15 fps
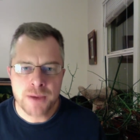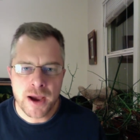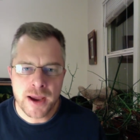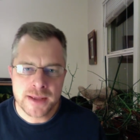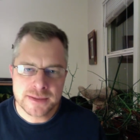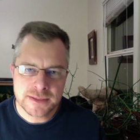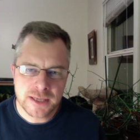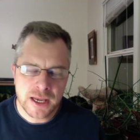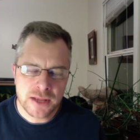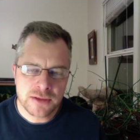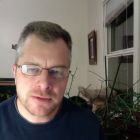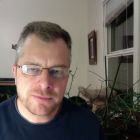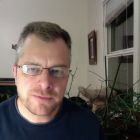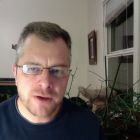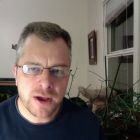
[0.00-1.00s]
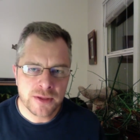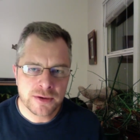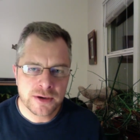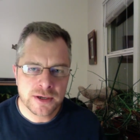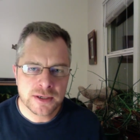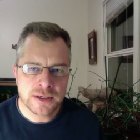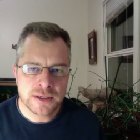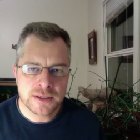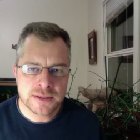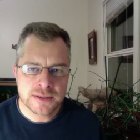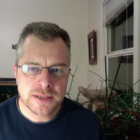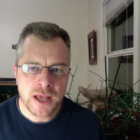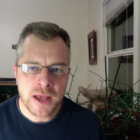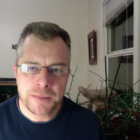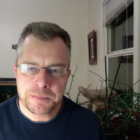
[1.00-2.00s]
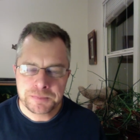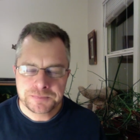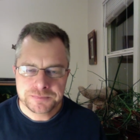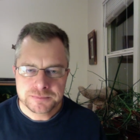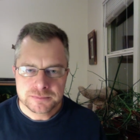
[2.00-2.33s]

binds together the Father and the Son.